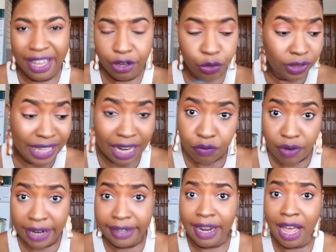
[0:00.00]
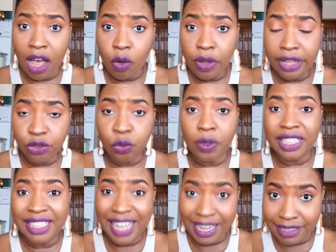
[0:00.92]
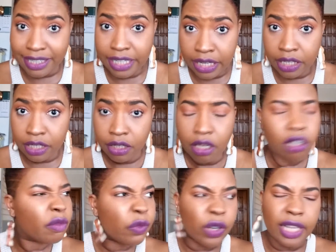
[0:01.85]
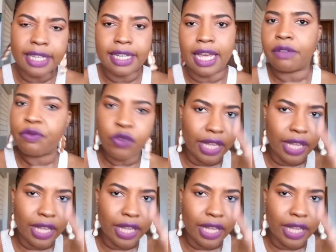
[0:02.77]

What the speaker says: handle that right now in 2019, forget that.